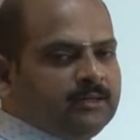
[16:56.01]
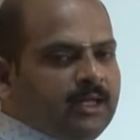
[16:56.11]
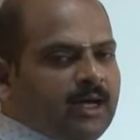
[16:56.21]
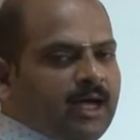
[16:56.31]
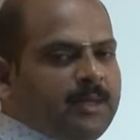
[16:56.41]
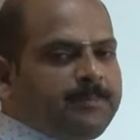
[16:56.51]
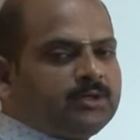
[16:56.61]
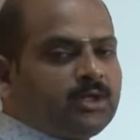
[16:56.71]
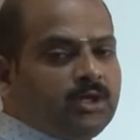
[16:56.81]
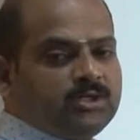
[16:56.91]
the
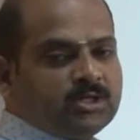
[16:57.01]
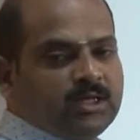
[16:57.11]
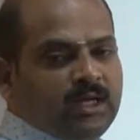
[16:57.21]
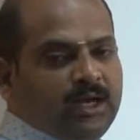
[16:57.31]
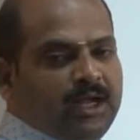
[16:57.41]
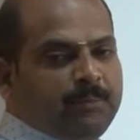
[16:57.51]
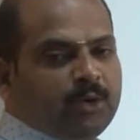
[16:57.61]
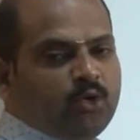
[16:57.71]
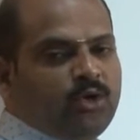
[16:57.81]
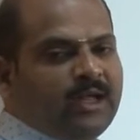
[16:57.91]
hypathological
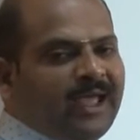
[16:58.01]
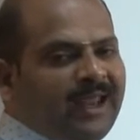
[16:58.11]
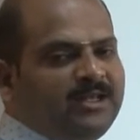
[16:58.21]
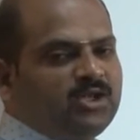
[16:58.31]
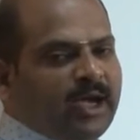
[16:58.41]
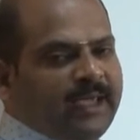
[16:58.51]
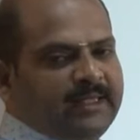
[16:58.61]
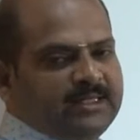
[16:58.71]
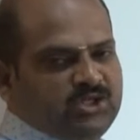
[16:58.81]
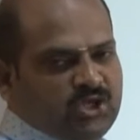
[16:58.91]
neighborhood
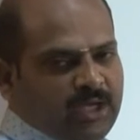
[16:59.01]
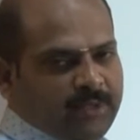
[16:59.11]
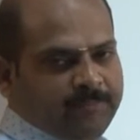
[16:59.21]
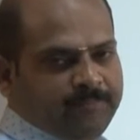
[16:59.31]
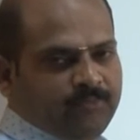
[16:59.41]
Nij